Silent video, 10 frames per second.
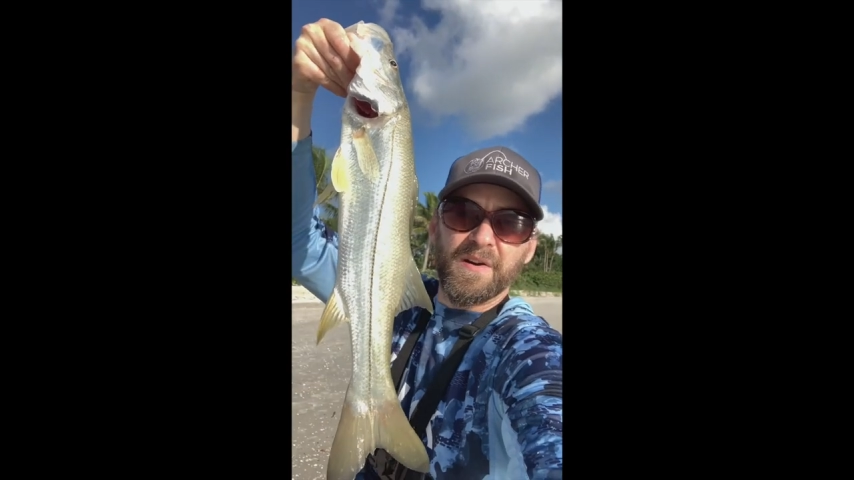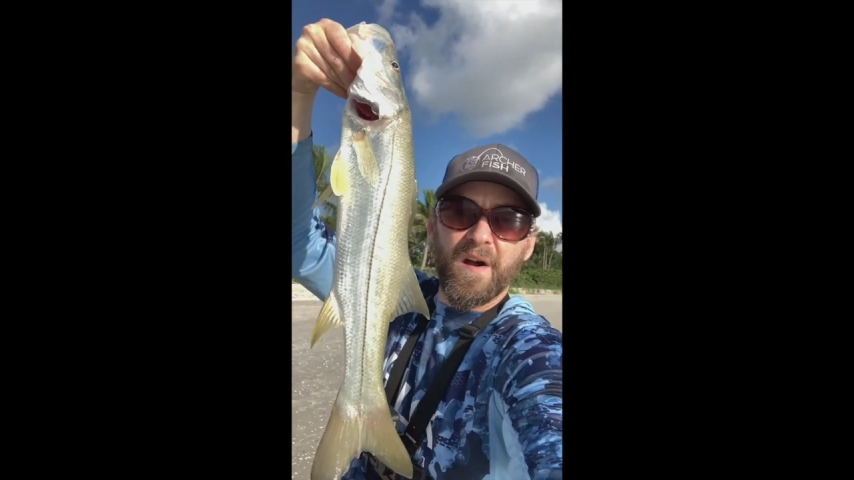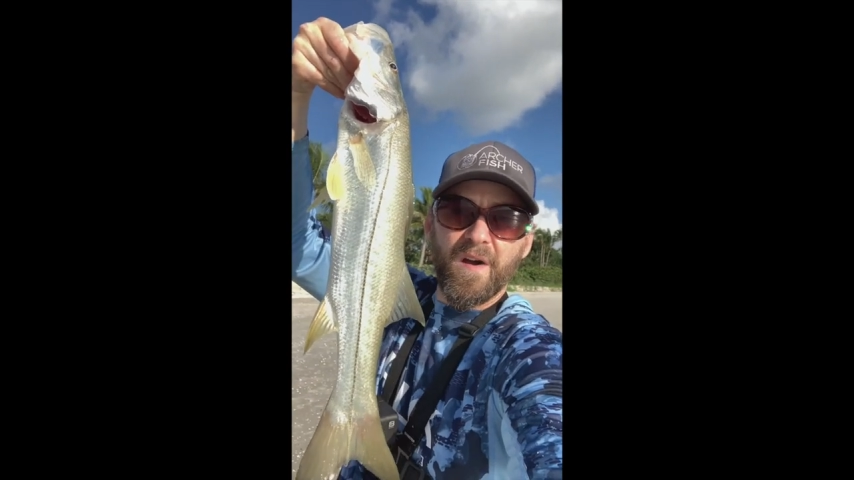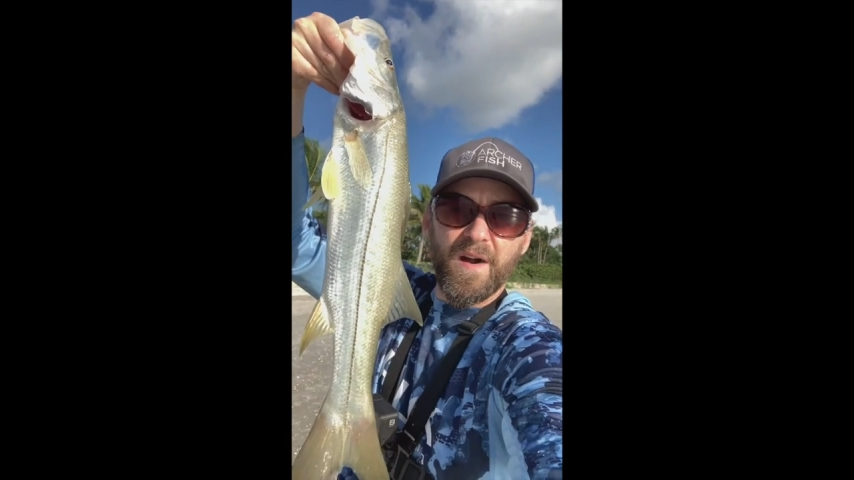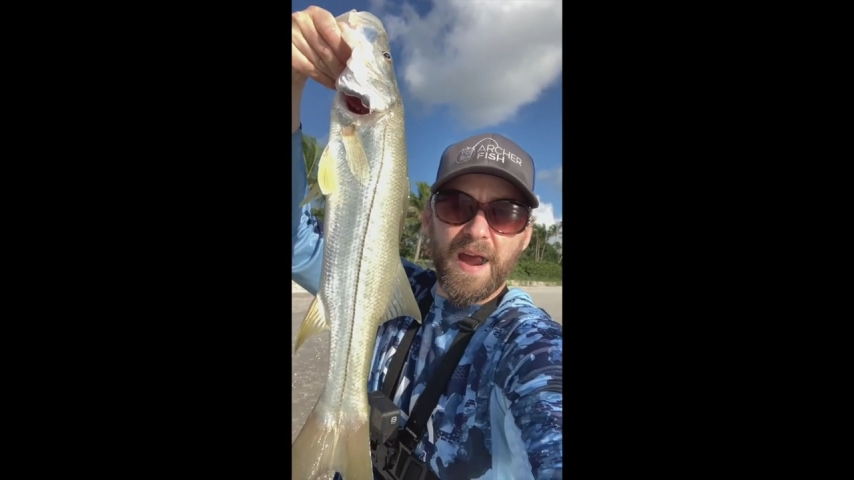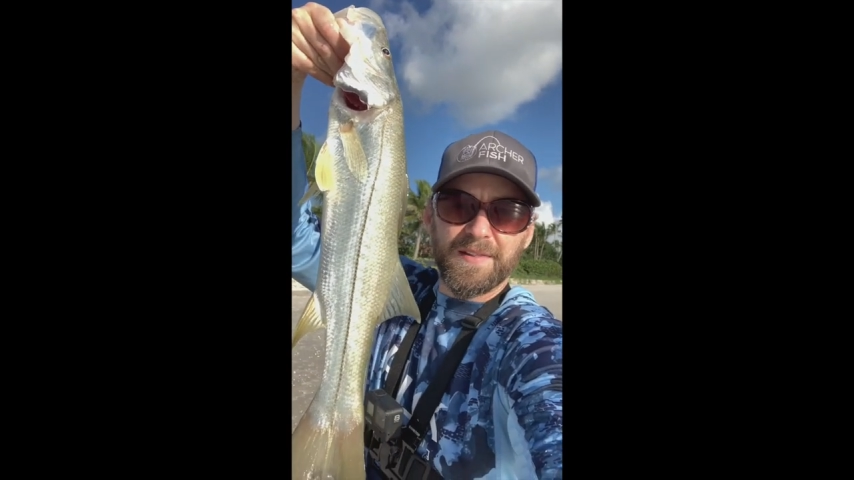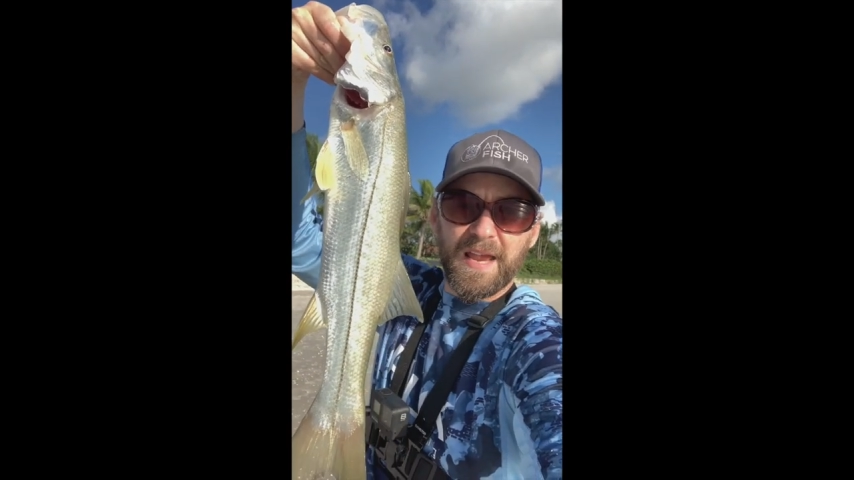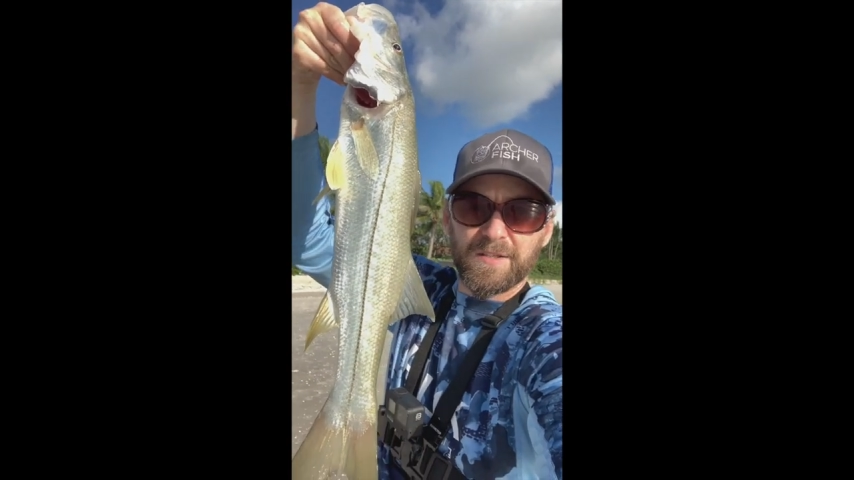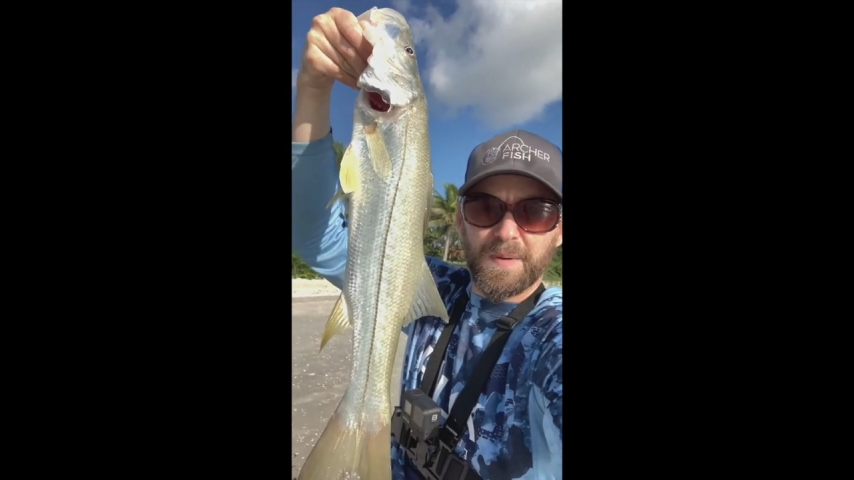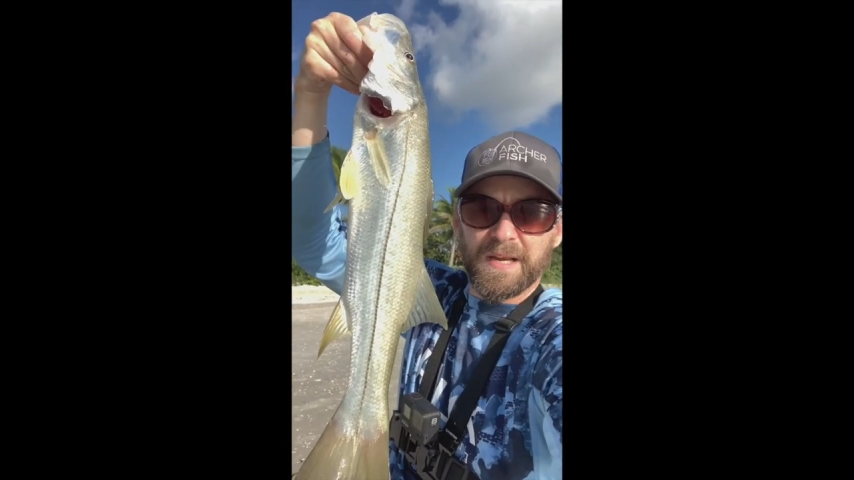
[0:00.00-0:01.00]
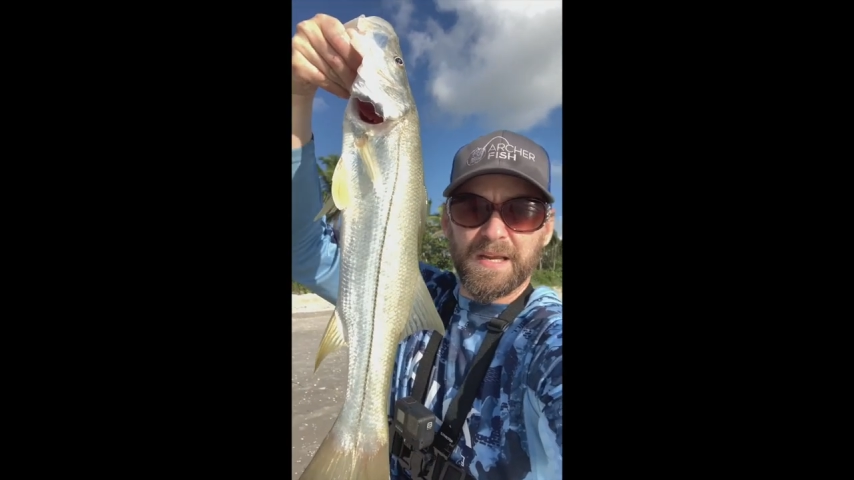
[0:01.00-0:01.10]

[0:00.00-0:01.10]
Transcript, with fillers: All right, thanks, buddy.